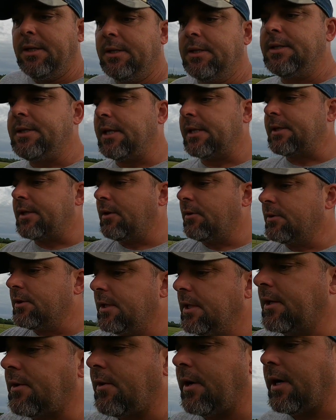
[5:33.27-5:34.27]
stick those
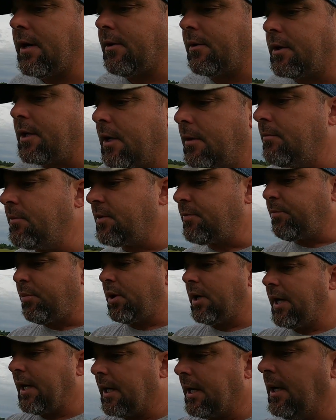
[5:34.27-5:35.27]
in the ground come
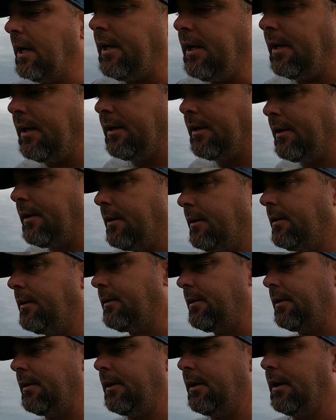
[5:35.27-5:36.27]
spring,
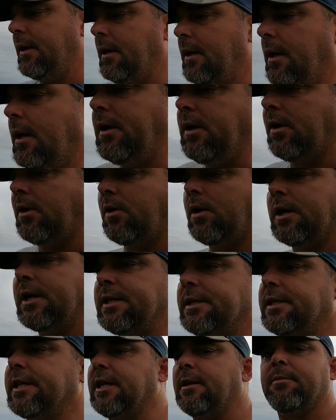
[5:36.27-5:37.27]
or at
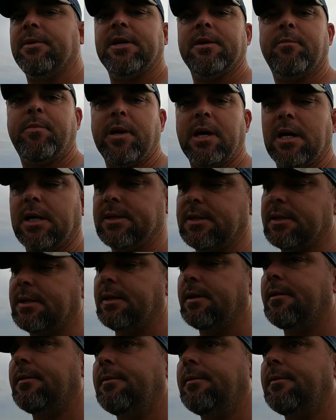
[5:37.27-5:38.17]
least get them into pots.